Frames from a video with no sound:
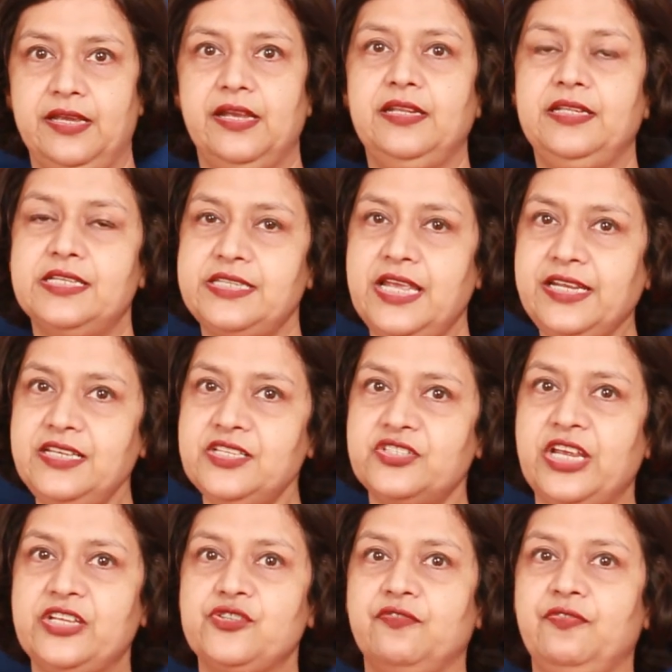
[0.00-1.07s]
In the second
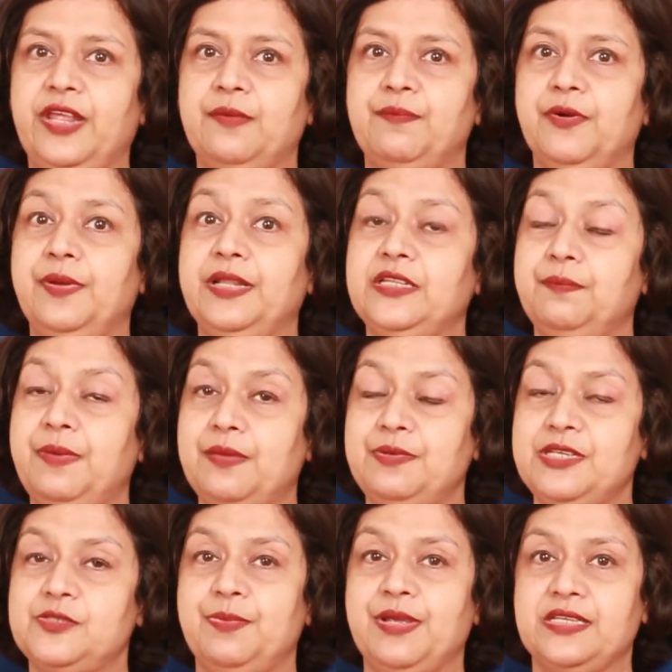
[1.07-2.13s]
stage of labor, when the baby
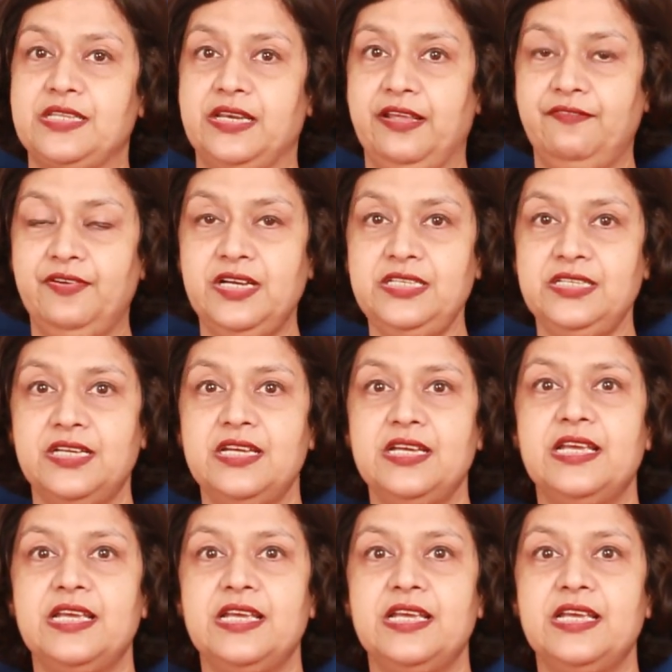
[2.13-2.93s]
is being delivered,